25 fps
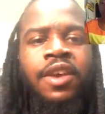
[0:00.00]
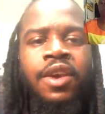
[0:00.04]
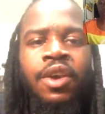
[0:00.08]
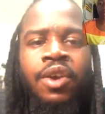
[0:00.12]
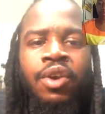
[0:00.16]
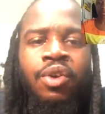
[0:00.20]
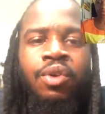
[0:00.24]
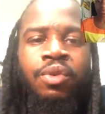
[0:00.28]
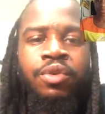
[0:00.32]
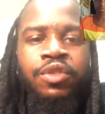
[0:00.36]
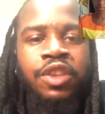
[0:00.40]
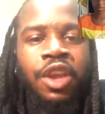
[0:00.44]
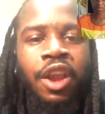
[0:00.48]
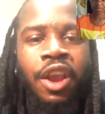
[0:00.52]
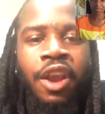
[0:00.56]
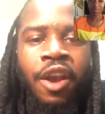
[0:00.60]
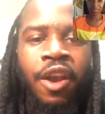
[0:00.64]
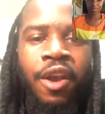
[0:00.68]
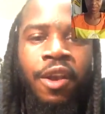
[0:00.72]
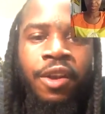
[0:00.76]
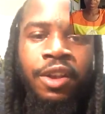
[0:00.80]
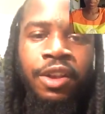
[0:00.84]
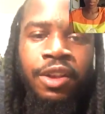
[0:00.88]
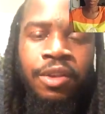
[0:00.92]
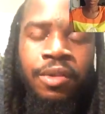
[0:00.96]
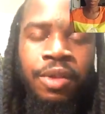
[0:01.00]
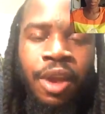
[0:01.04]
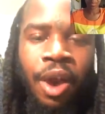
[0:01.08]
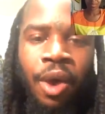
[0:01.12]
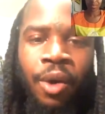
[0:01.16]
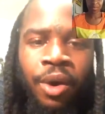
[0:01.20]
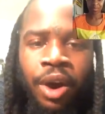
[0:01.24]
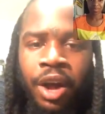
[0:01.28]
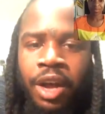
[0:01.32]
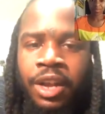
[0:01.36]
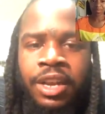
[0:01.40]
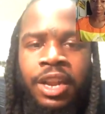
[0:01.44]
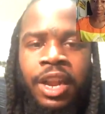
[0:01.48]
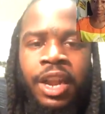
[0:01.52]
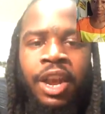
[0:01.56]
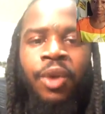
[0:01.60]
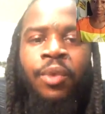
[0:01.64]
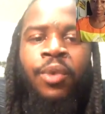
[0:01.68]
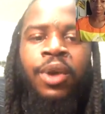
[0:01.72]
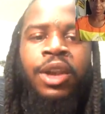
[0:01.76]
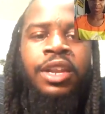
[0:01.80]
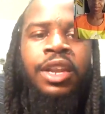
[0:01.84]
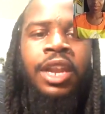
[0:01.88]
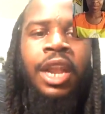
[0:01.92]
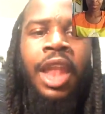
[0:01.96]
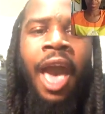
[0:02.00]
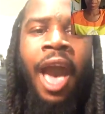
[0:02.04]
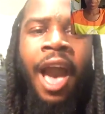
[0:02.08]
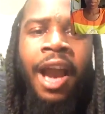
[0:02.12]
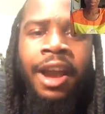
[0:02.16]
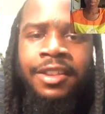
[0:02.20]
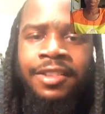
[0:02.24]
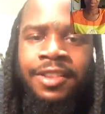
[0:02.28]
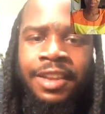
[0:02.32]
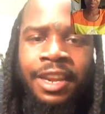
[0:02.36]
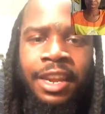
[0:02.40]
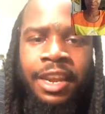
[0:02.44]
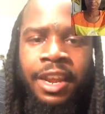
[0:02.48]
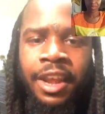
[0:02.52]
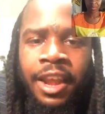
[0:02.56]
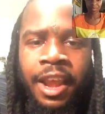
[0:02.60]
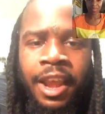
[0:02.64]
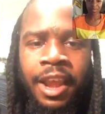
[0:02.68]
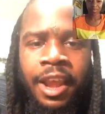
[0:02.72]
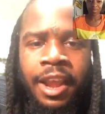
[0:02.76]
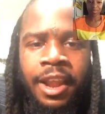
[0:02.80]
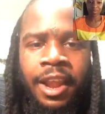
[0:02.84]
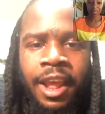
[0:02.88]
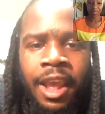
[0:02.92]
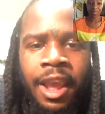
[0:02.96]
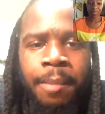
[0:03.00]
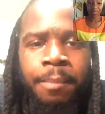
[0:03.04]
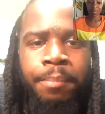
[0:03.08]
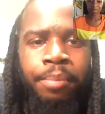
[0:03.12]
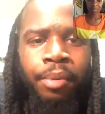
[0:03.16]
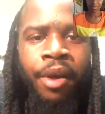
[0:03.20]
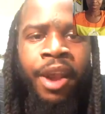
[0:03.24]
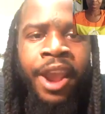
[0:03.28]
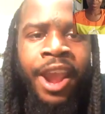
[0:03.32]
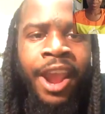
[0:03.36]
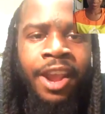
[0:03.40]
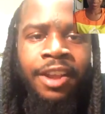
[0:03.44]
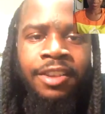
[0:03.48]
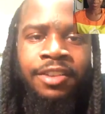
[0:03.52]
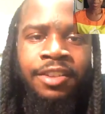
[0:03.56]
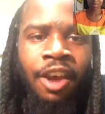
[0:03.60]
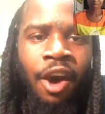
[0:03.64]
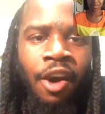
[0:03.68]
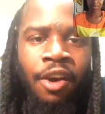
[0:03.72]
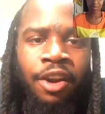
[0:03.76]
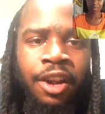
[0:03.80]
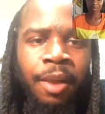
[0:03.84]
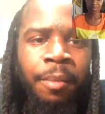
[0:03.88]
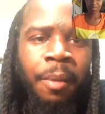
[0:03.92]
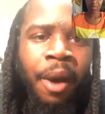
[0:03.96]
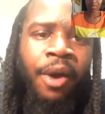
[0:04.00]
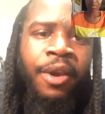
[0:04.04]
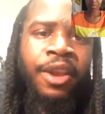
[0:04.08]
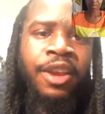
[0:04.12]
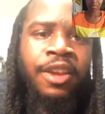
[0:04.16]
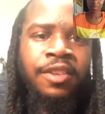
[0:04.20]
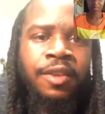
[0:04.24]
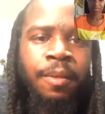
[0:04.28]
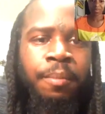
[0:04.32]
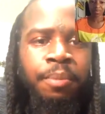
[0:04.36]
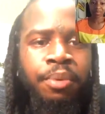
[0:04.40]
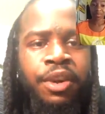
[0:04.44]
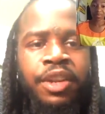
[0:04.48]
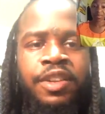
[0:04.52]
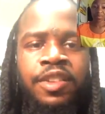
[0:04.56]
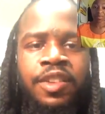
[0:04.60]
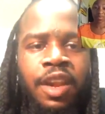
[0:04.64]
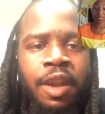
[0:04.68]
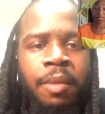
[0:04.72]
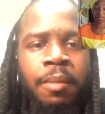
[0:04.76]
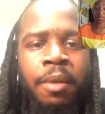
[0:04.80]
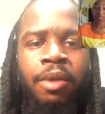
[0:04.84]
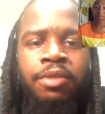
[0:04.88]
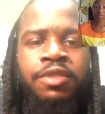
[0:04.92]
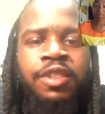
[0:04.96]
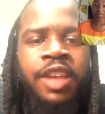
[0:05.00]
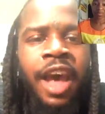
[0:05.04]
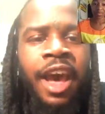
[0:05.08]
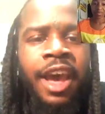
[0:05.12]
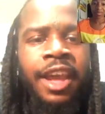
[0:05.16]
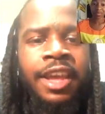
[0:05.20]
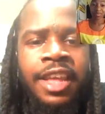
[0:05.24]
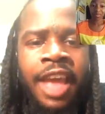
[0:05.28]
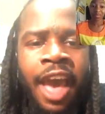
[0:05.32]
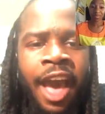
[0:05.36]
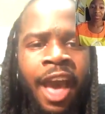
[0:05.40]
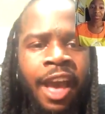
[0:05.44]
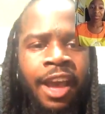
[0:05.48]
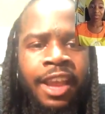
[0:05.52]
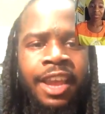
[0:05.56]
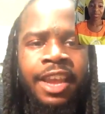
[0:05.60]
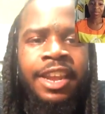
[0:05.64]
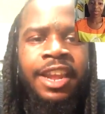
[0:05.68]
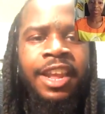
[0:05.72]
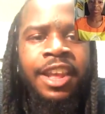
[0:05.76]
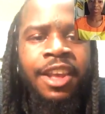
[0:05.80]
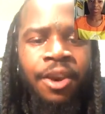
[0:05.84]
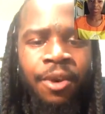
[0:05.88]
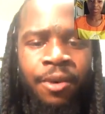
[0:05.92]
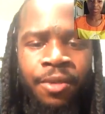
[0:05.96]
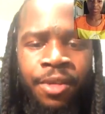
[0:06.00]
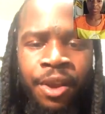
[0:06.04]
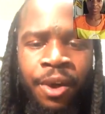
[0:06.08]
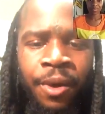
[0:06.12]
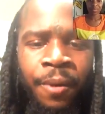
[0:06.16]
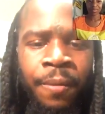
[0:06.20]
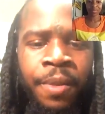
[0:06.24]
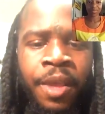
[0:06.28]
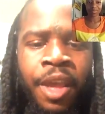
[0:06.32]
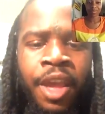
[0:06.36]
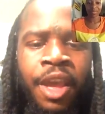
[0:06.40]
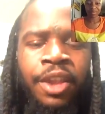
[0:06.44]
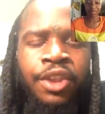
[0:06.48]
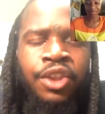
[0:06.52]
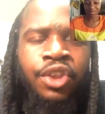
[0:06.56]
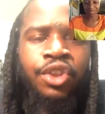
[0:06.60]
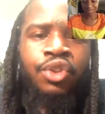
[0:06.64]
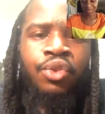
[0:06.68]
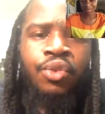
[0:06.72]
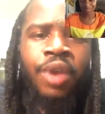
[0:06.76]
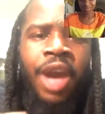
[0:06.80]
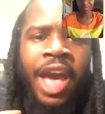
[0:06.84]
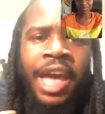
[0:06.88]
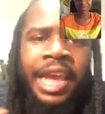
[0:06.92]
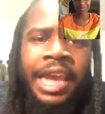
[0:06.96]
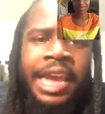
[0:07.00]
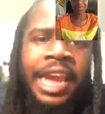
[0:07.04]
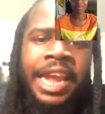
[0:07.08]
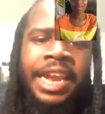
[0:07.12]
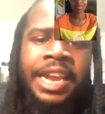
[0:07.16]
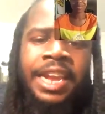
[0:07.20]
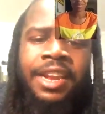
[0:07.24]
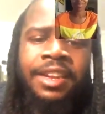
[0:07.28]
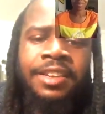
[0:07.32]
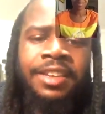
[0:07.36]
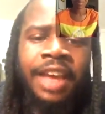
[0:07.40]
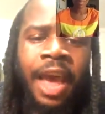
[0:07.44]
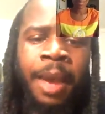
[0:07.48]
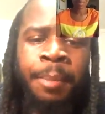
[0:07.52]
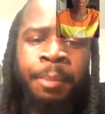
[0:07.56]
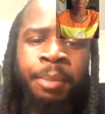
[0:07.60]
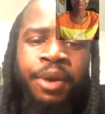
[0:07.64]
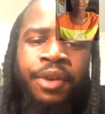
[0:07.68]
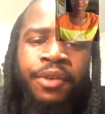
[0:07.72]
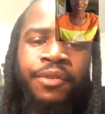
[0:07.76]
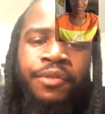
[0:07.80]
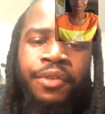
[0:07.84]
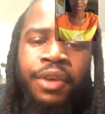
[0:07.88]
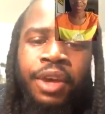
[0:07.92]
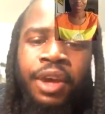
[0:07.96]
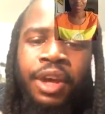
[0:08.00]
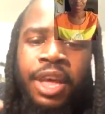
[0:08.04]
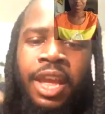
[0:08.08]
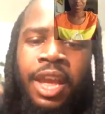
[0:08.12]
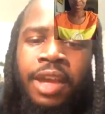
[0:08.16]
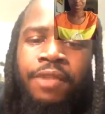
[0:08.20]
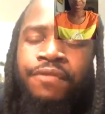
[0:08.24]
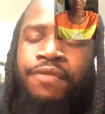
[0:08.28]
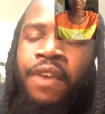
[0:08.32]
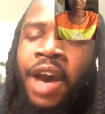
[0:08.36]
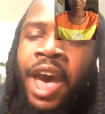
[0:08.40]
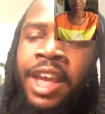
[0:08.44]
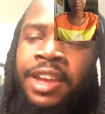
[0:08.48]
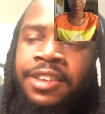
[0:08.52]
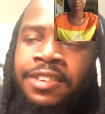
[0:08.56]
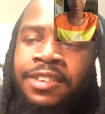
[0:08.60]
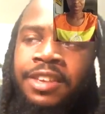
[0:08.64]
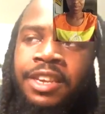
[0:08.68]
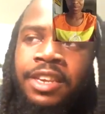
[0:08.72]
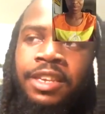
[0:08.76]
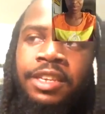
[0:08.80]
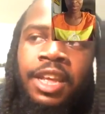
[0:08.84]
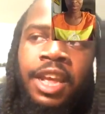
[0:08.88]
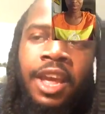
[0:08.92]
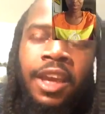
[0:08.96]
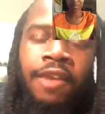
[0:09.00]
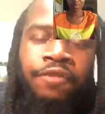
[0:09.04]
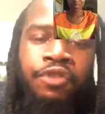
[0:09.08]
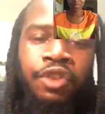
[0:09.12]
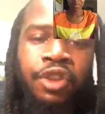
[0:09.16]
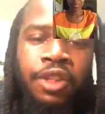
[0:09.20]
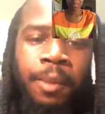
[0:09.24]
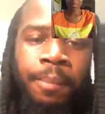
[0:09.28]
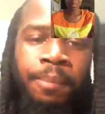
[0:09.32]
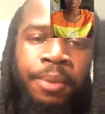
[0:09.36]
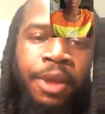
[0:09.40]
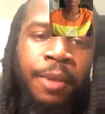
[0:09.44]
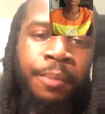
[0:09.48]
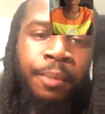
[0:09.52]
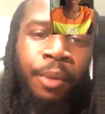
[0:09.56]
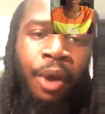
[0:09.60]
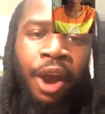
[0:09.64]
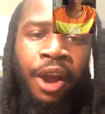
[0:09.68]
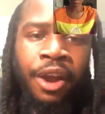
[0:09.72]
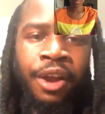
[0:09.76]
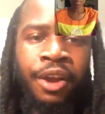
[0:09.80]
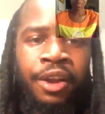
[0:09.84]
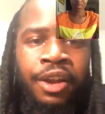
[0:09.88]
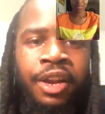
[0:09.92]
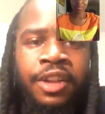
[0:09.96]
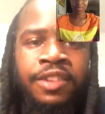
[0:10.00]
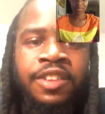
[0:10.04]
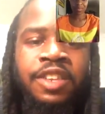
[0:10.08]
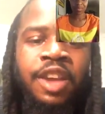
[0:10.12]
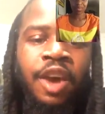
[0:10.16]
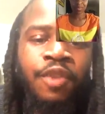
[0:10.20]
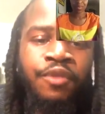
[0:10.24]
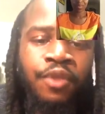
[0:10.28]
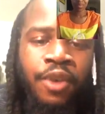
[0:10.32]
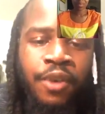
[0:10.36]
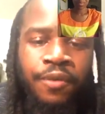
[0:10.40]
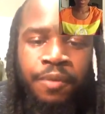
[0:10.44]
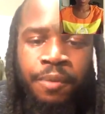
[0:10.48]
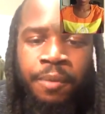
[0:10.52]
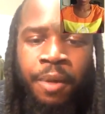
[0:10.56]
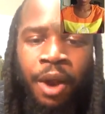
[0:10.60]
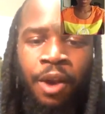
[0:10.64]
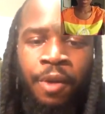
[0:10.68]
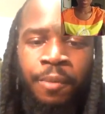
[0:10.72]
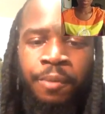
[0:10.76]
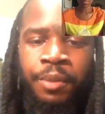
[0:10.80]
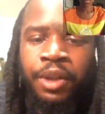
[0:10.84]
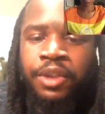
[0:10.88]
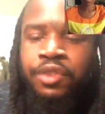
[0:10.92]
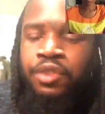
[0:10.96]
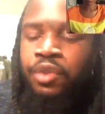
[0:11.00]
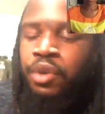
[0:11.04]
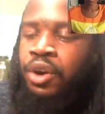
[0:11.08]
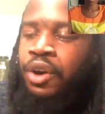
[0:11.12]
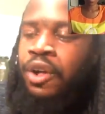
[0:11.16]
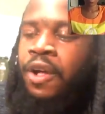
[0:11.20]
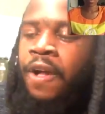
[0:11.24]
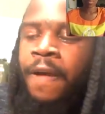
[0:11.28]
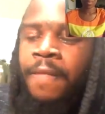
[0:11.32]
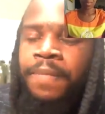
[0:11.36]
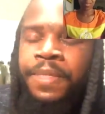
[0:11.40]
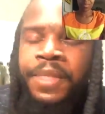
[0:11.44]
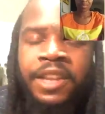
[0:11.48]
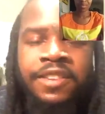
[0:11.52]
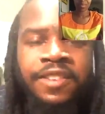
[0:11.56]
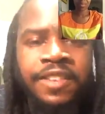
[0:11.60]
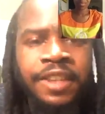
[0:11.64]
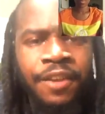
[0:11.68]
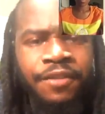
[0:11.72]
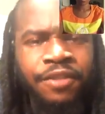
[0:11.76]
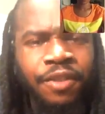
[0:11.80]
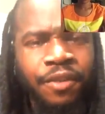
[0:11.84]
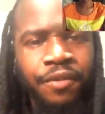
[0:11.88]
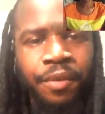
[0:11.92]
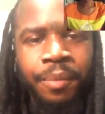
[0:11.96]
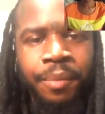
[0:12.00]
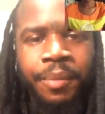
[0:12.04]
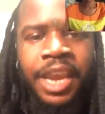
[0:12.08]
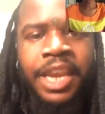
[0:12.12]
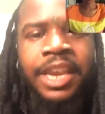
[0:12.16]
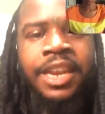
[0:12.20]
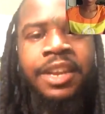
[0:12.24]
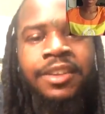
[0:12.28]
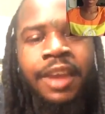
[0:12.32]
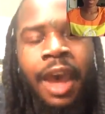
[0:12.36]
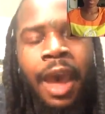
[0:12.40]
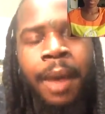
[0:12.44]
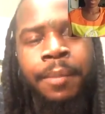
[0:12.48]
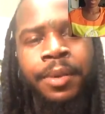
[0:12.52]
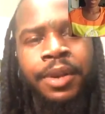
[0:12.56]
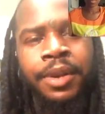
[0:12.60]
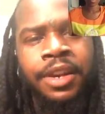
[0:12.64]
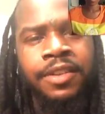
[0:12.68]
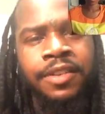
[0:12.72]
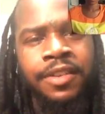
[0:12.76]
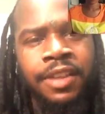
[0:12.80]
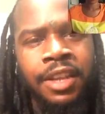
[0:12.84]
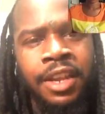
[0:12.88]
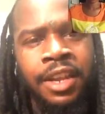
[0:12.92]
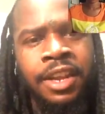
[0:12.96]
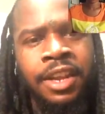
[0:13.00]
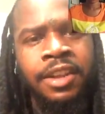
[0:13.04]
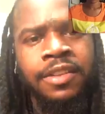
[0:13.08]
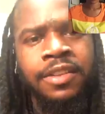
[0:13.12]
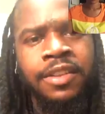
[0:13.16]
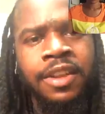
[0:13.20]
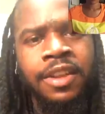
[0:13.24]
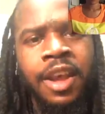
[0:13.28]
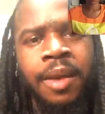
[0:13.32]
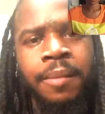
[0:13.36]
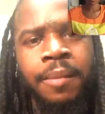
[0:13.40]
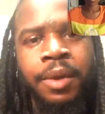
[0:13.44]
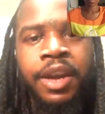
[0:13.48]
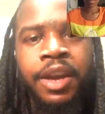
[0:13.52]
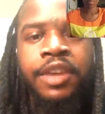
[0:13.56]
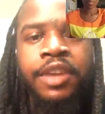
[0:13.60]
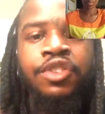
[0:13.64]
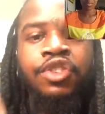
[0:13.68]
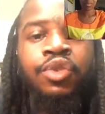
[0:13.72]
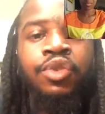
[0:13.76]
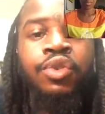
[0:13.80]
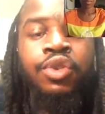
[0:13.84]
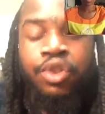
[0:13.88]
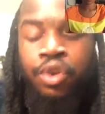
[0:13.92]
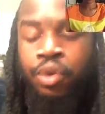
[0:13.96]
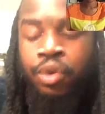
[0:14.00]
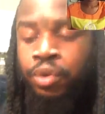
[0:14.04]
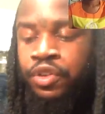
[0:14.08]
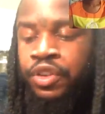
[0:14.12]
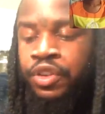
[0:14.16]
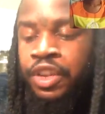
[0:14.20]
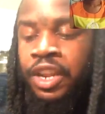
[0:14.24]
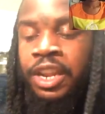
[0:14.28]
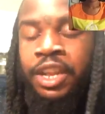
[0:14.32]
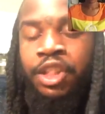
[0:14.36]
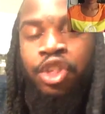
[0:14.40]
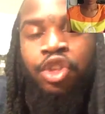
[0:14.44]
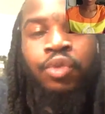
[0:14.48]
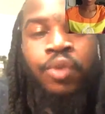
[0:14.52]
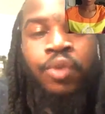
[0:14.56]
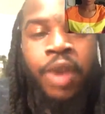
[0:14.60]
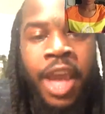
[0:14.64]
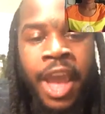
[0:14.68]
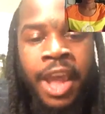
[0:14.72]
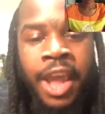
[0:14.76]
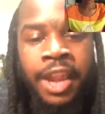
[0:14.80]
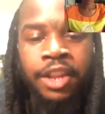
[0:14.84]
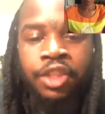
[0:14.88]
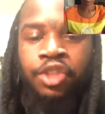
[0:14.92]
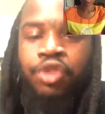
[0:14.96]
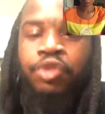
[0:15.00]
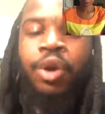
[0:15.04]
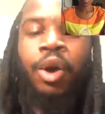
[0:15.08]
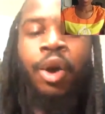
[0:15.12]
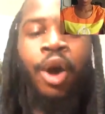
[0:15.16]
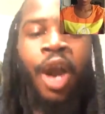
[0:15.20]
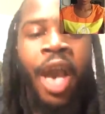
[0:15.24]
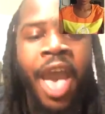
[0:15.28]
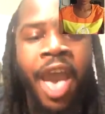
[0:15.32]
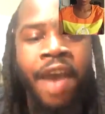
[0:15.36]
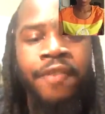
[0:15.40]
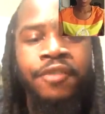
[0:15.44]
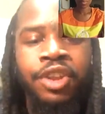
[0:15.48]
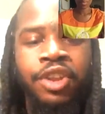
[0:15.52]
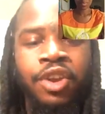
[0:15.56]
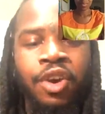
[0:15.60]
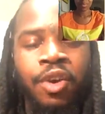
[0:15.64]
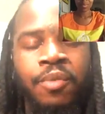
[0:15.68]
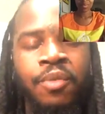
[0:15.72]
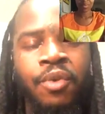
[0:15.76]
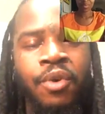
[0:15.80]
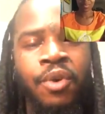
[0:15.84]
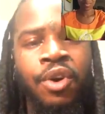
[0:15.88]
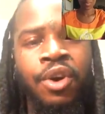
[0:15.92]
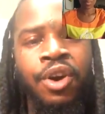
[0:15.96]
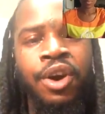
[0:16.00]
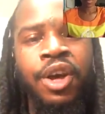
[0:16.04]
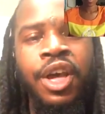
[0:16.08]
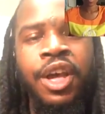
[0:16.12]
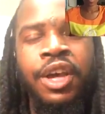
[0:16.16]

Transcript: who's scared, a nigga with locks and braids talking about he's a priest of the Most High Yah can heal them? Do you got any type of advice to give to the people out here that's suffering from herpes, or that's suffering from any type of disease? Because you see that you had it, you don't have it no more.